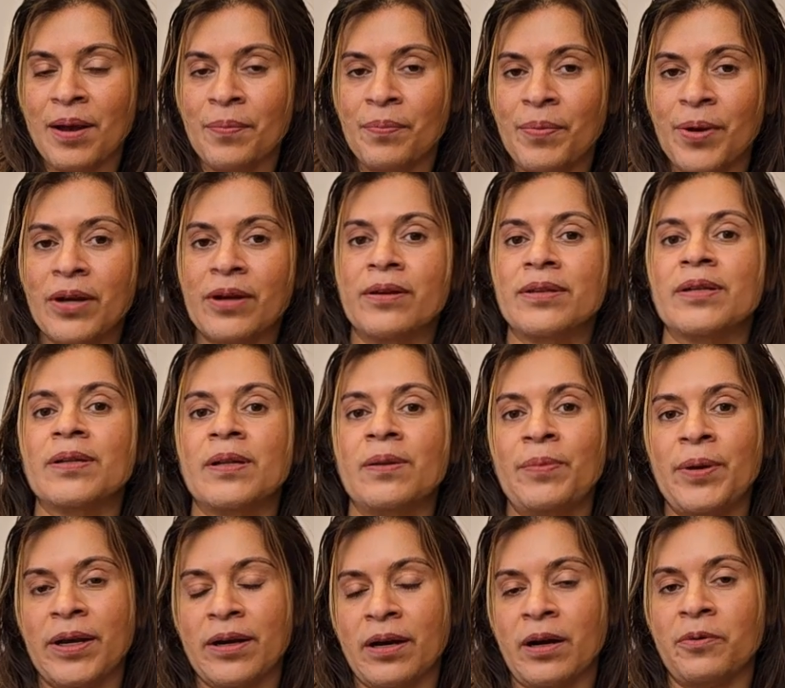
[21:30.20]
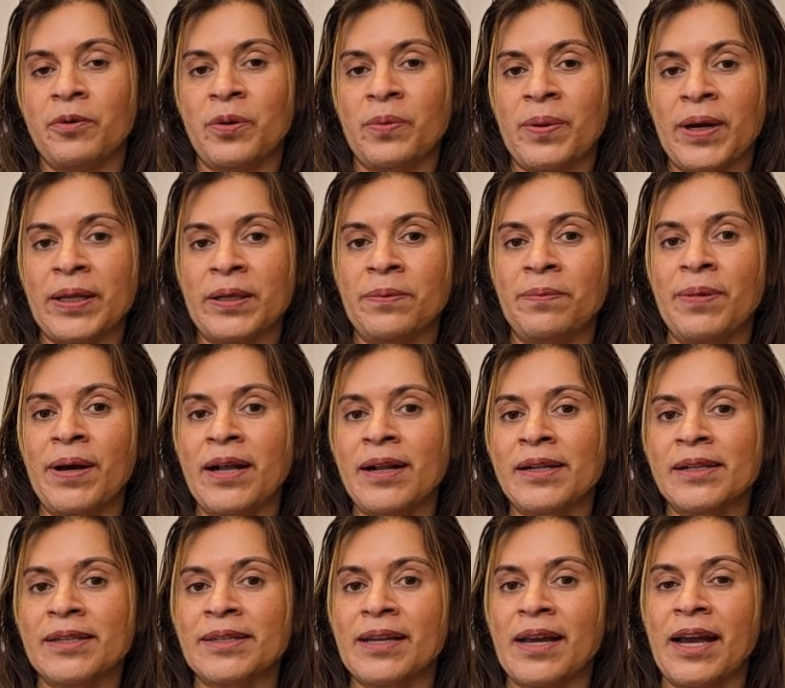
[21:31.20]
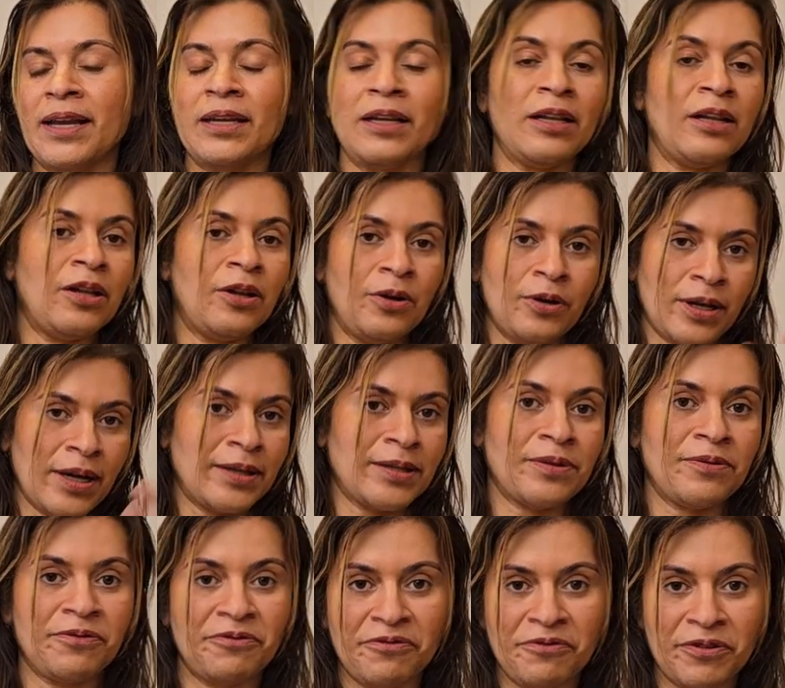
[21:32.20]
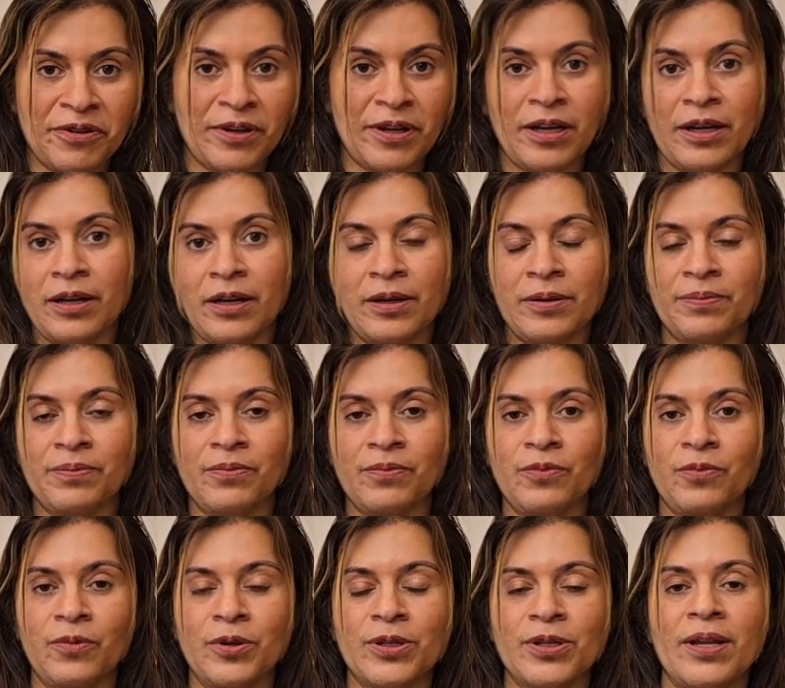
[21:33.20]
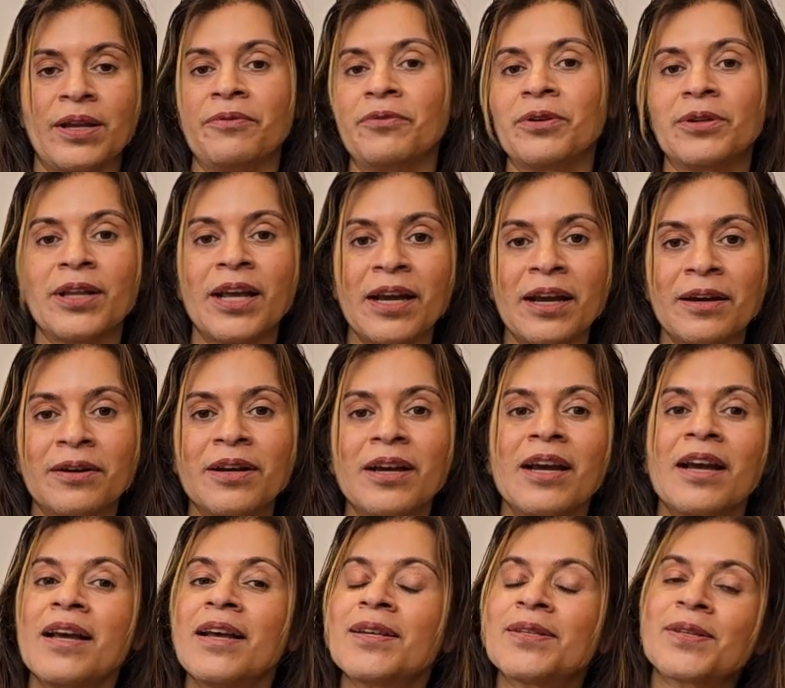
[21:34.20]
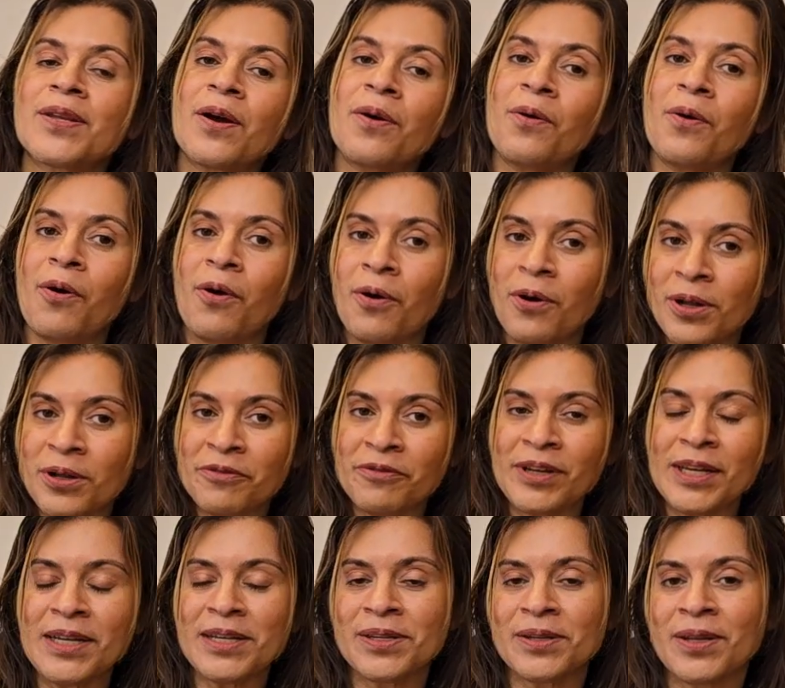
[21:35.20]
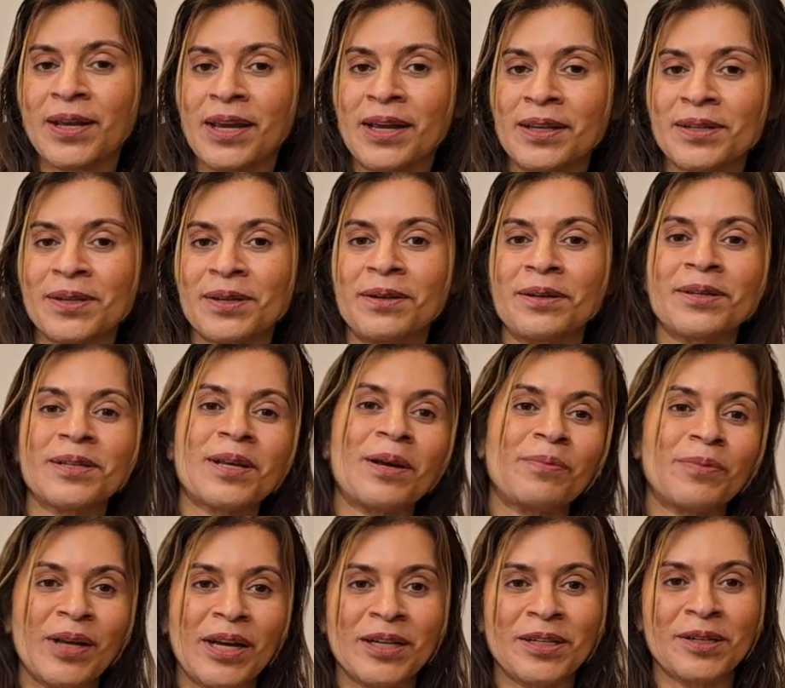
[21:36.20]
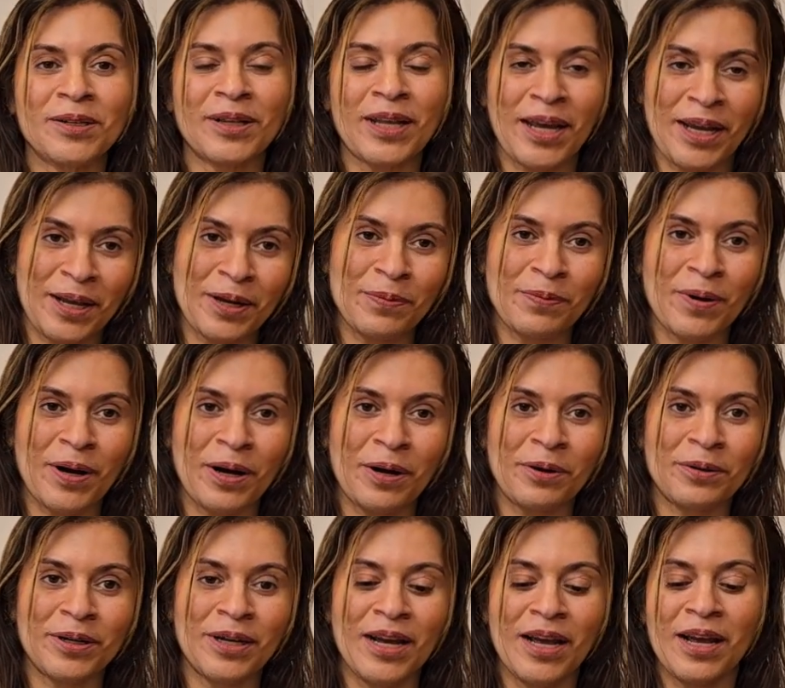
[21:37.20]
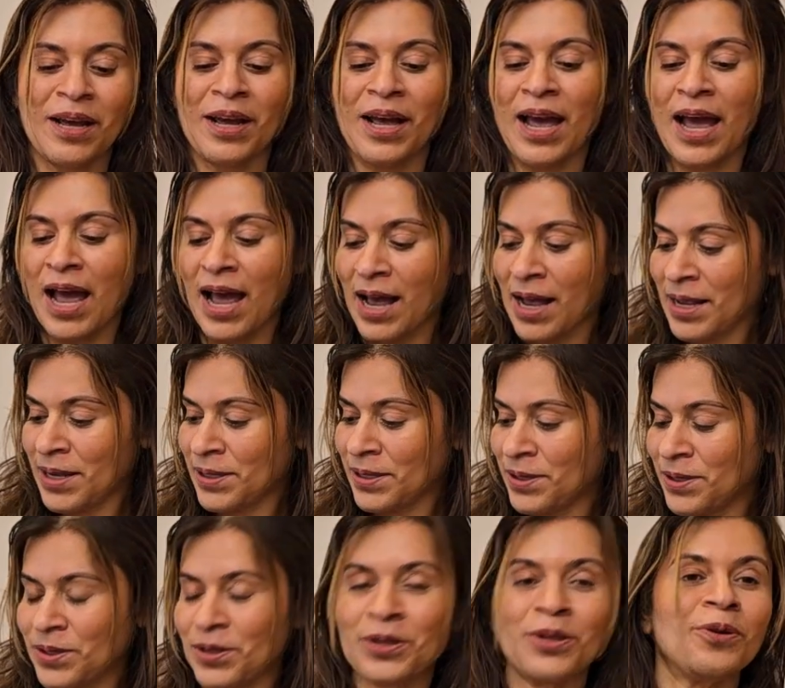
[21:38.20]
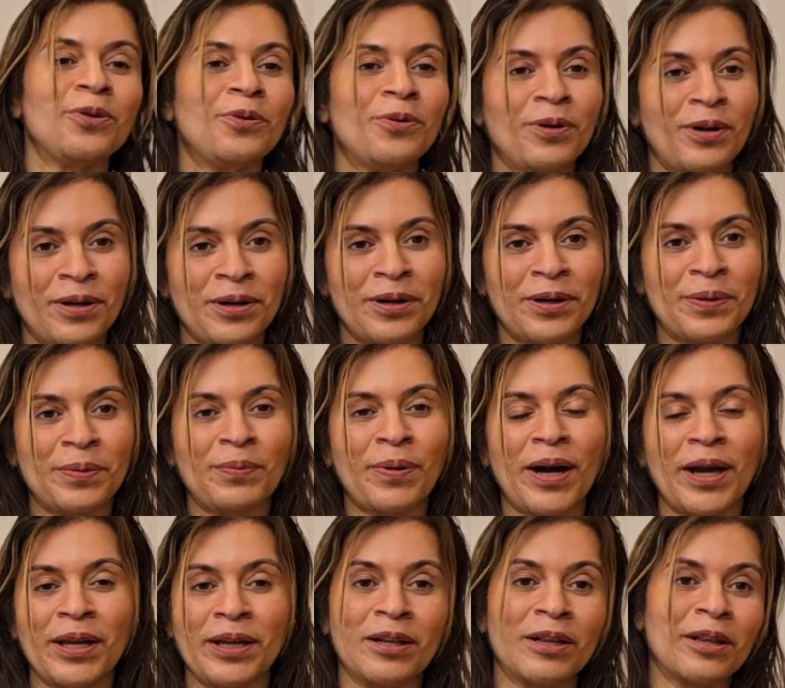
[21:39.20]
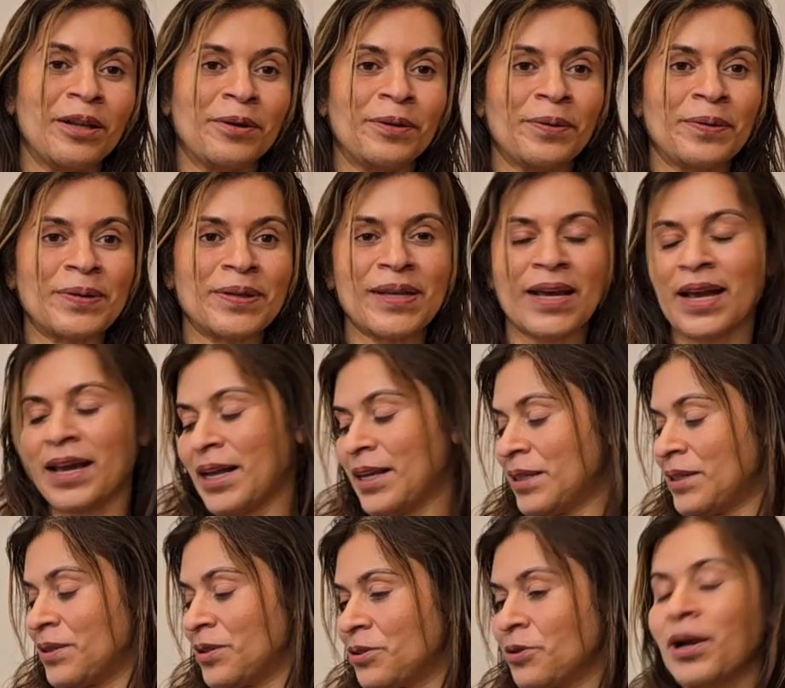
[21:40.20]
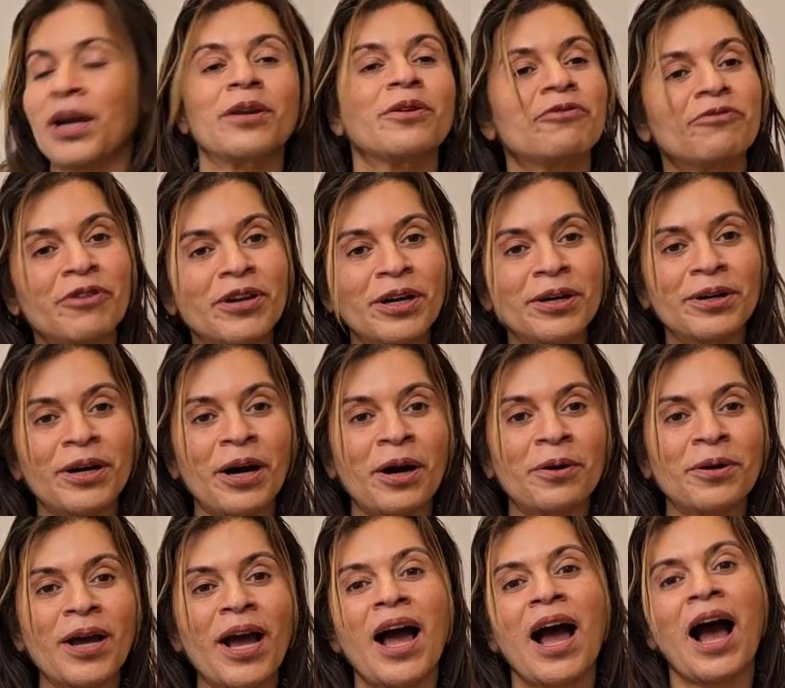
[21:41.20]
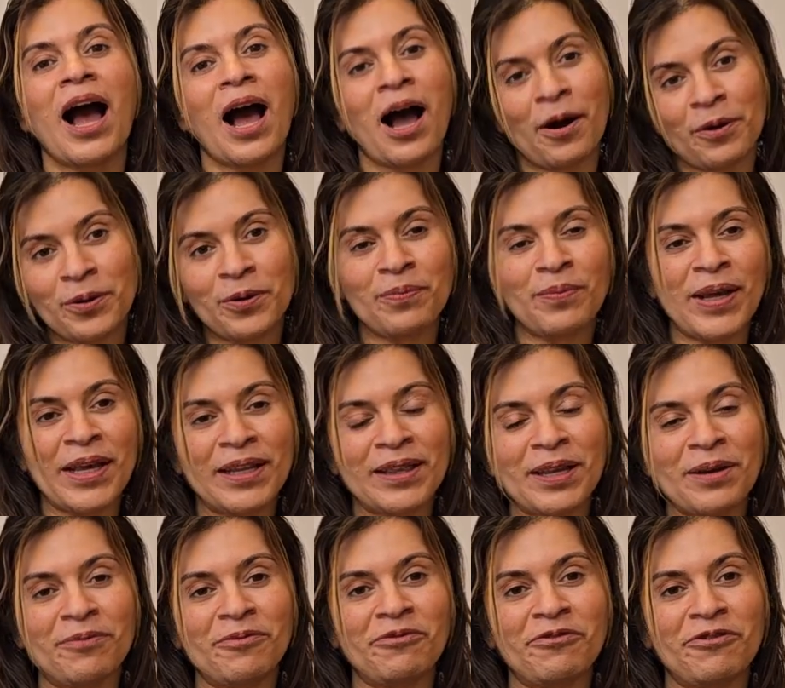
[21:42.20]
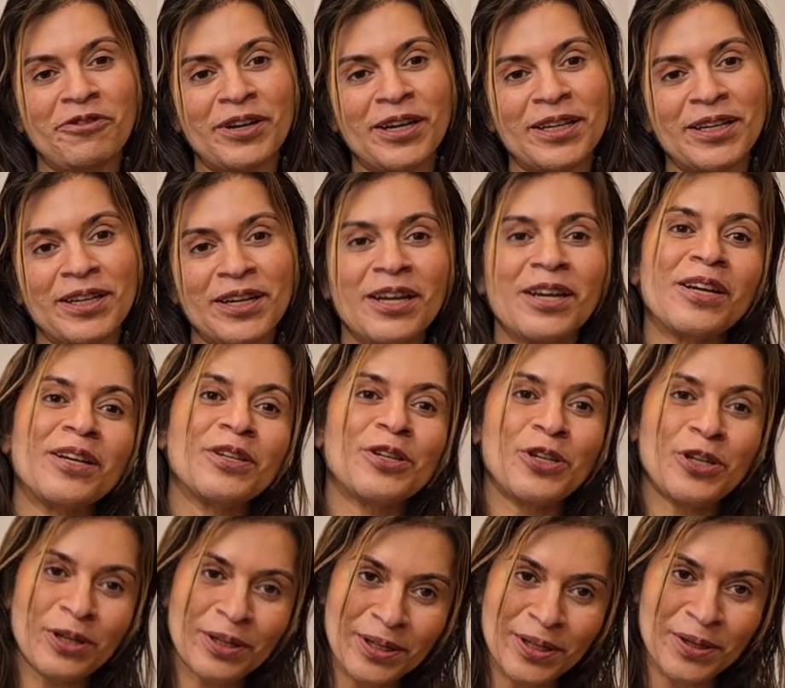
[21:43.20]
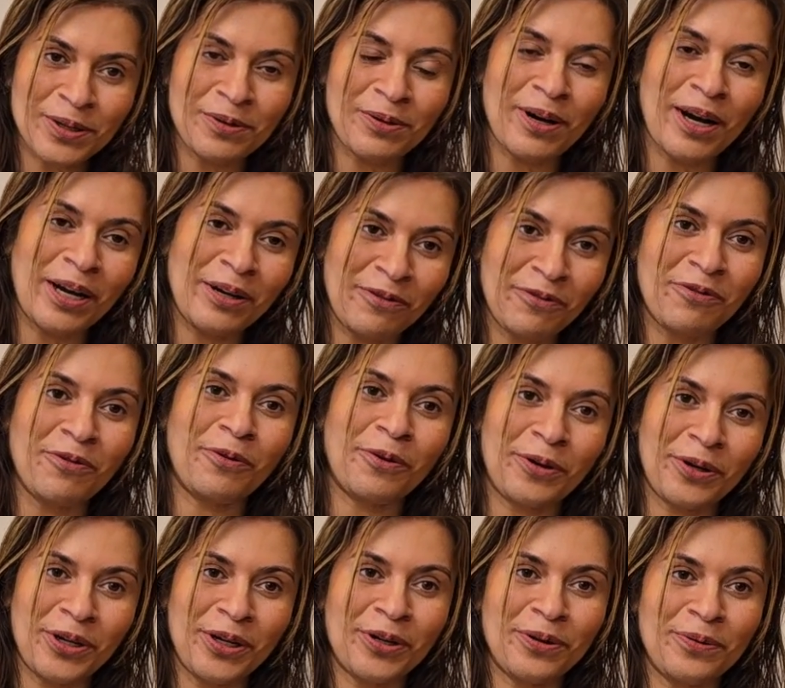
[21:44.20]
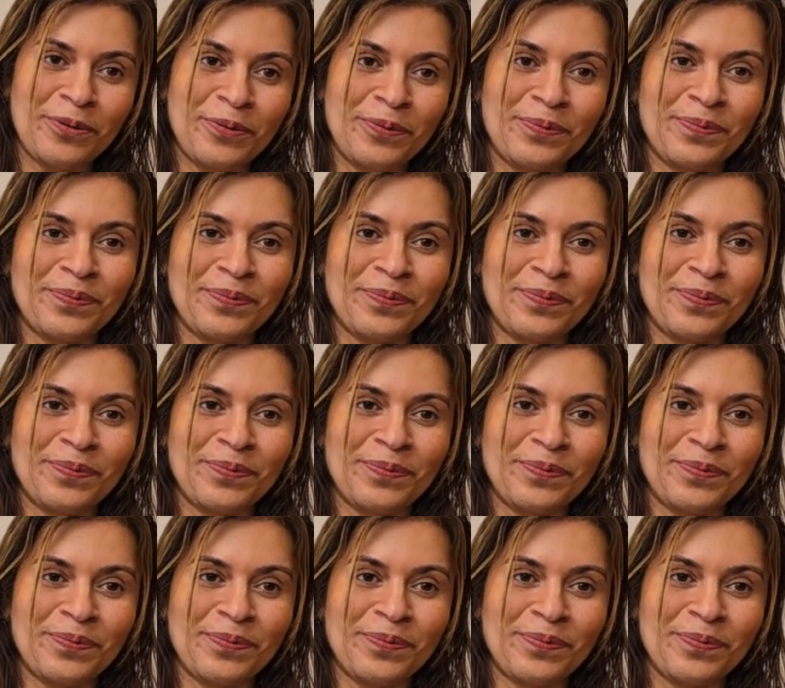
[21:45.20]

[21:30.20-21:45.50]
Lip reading: because it'll be covered by the belt and it'll look as if it was never there. So all of these things are something to think about as you are buying clothes and trying to figure out how to make them fit just right for you.